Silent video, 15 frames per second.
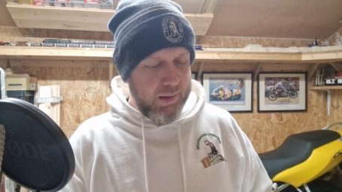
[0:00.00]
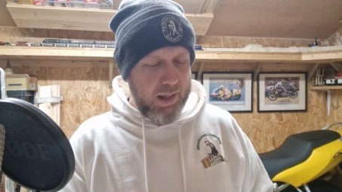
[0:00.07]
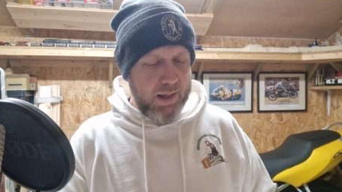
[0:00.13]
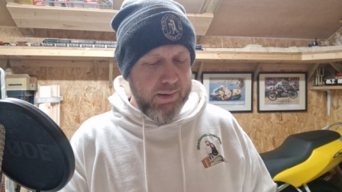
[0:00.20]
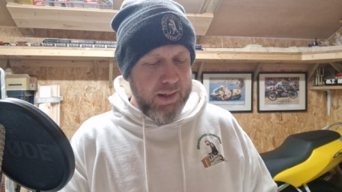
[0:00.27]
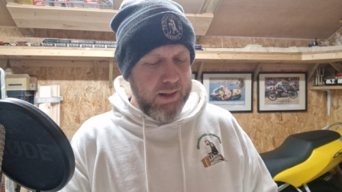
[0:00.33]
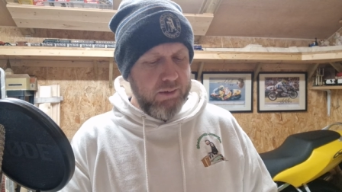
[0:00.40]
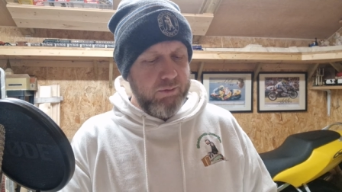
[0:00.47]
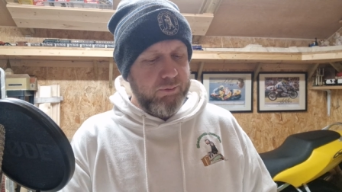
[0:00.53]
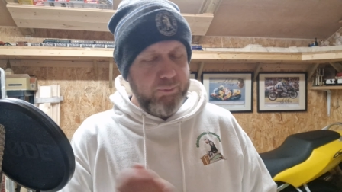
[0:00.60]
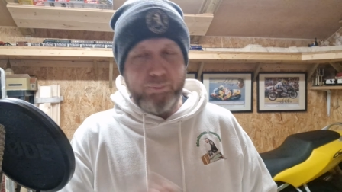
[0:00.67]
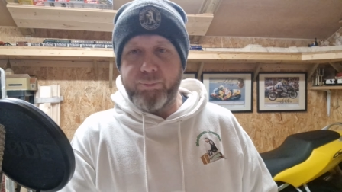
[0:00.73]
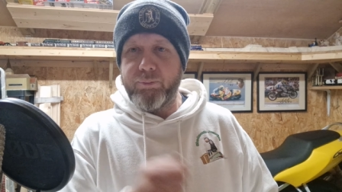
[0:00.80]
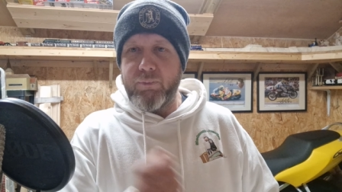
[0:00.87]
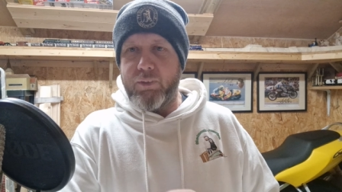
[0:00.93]
and then
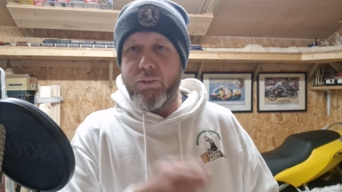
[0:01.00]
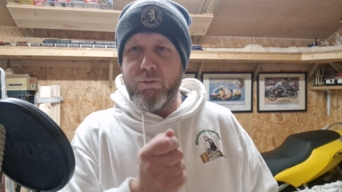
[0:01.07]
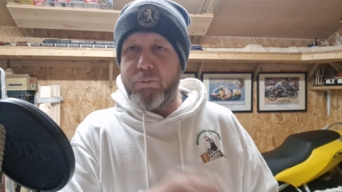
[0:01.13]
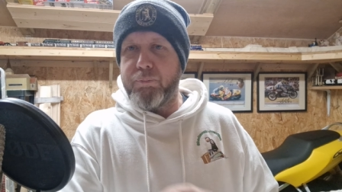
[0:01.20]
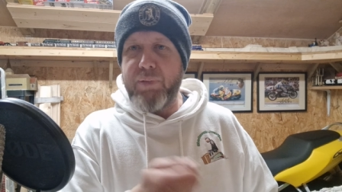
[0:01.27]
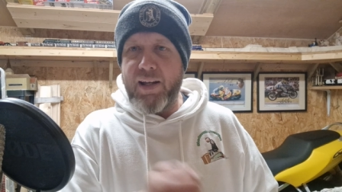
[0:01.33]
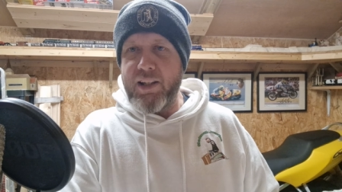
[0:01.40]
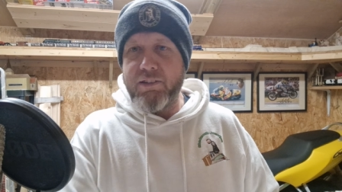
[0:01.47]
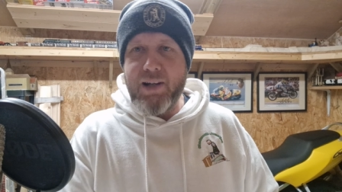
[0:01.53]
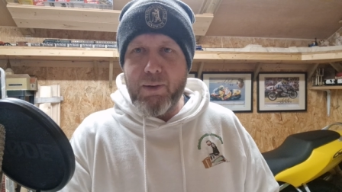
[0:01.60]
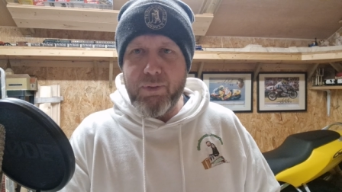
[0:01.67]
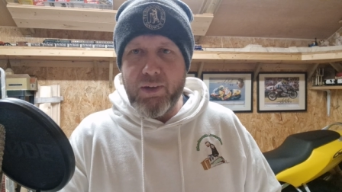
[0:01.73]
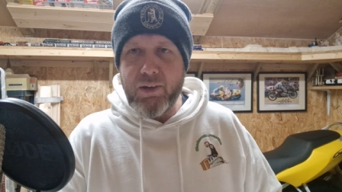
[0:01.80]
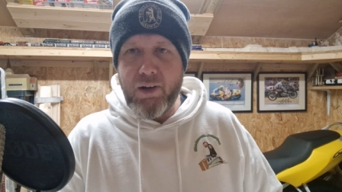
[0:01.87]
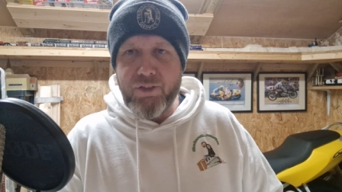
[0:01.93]
banged
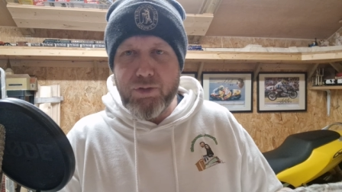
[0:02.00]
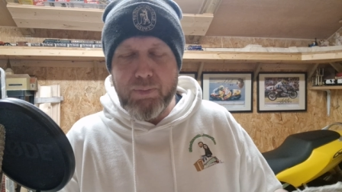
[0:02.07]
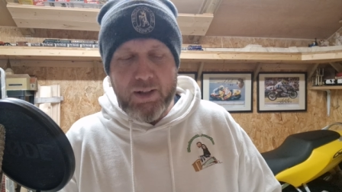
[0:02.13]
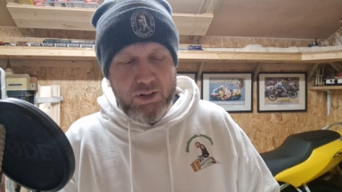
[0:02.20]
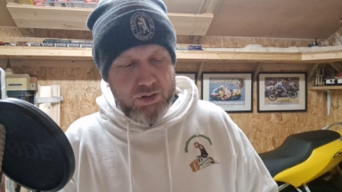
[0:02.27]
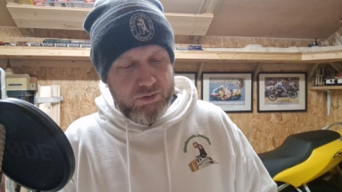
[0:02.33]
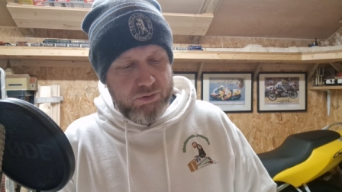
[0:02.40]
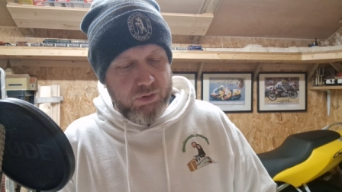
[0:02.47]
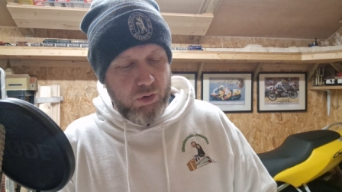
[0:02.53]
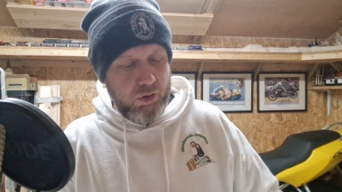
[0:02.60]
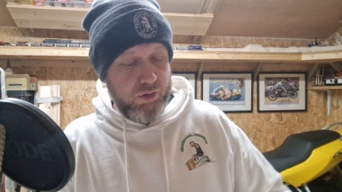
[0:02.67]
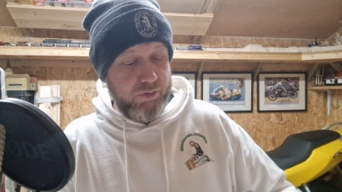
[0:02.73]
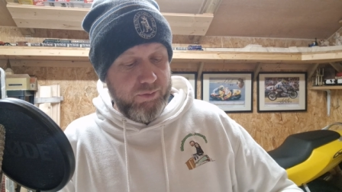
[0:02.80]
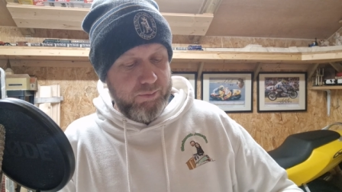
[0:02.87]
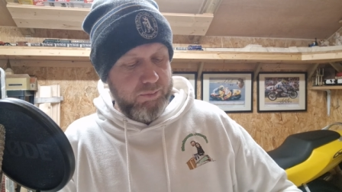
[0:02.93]
around with a knife to make some
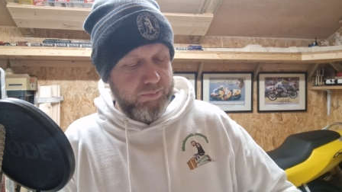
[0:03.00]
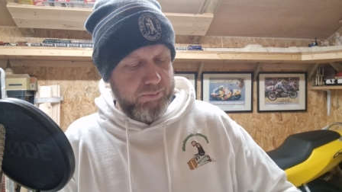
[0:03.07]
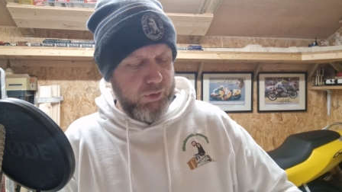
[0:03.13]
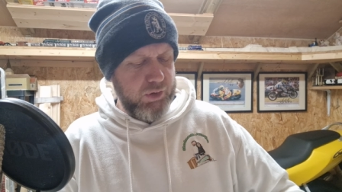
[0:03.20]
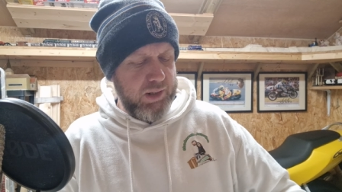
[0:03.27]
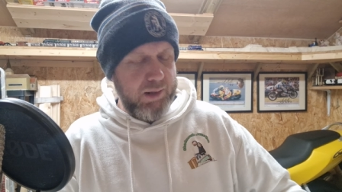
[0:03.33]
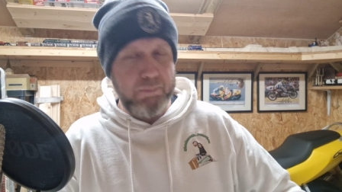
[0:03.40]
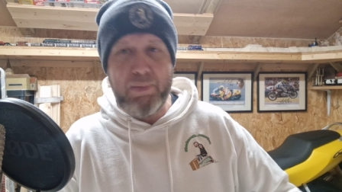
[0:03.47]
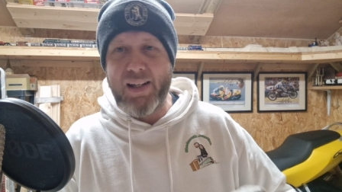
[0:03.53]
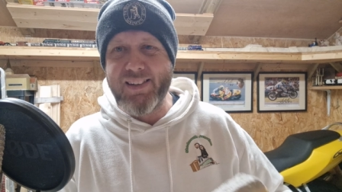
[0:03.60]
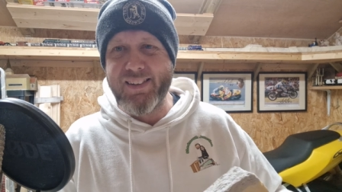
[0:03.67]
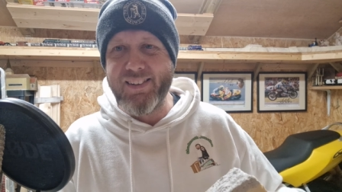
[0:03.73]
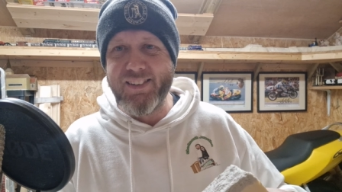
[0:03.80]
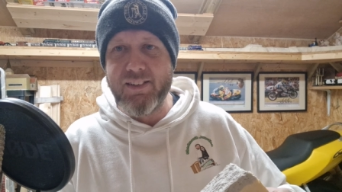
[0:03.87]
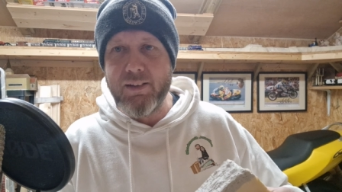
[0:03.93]
rock looking
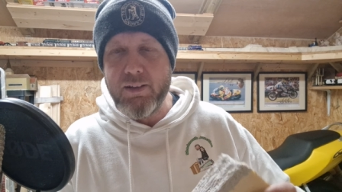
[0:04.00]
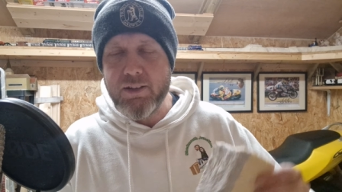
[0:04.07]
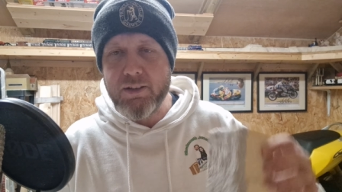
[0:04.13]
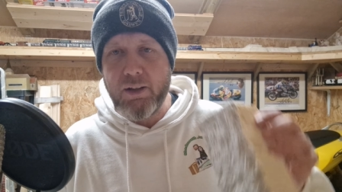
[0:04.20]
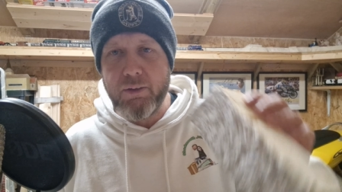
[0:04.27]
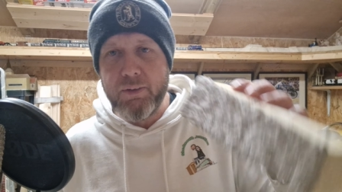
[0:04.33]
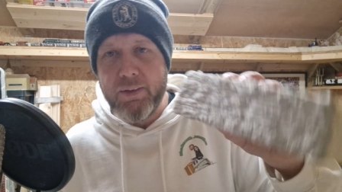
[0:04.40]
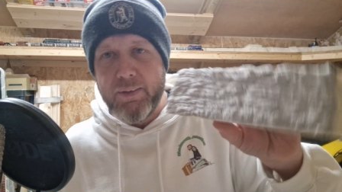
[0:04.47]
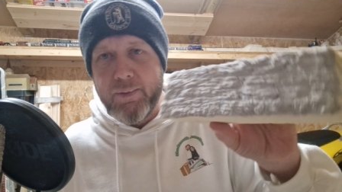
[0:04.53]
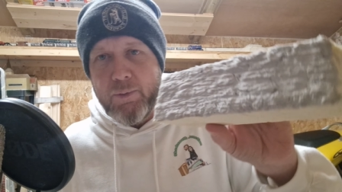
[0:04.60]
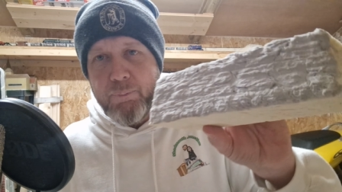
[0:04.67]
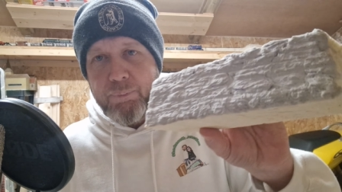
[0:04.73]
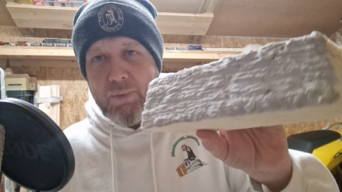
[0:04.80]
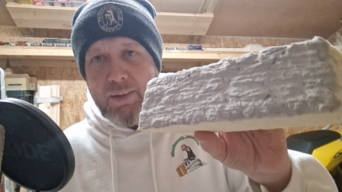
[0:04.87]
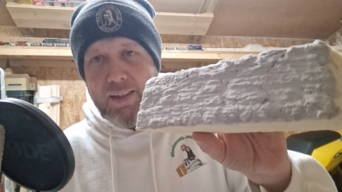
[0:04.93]
patterns. So
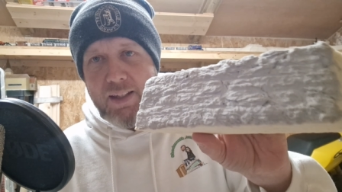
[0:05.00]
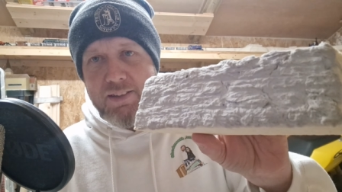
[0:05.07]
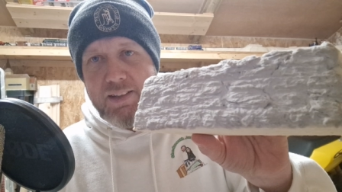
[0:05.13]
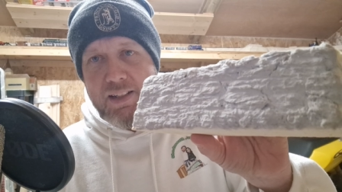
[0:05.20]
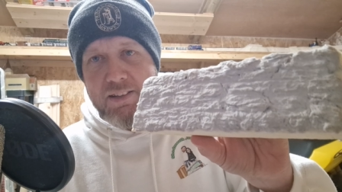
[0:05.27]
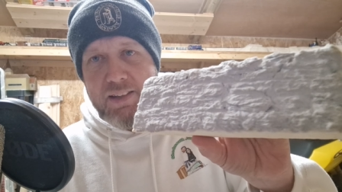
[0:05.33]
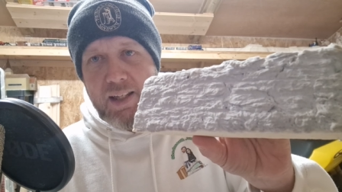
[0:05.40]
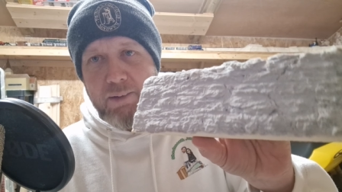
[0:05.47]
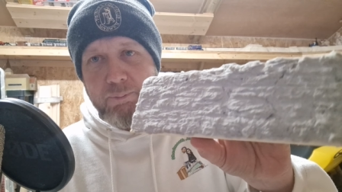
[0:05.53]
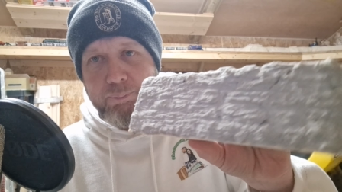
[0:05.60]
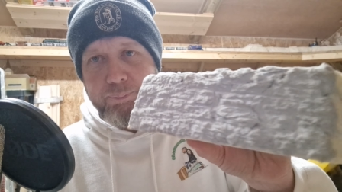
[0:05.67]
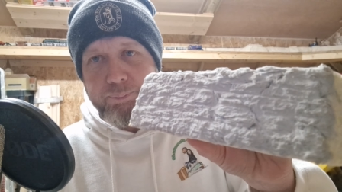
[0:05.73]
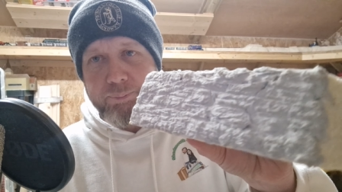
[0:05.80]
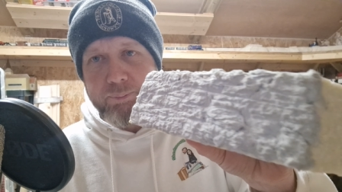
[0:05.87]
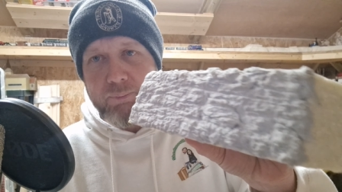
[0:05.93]
that's these there.
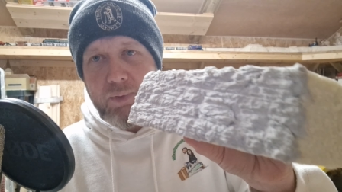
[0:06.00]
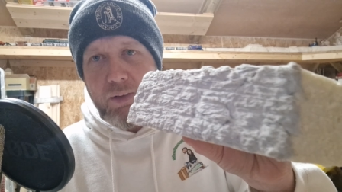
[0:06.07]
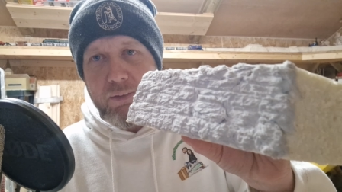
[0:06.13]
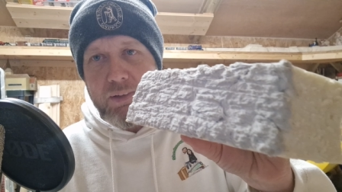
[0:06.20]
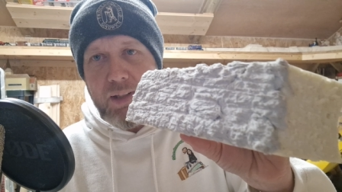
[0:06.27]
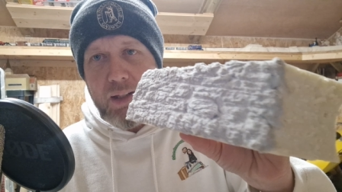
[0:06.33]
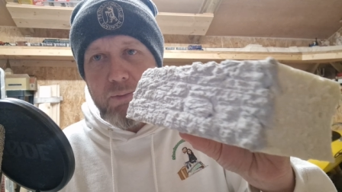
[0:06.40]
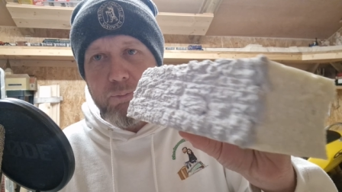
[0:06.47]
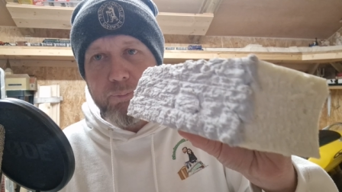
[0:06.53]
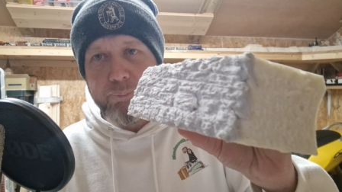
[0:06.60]
Okay.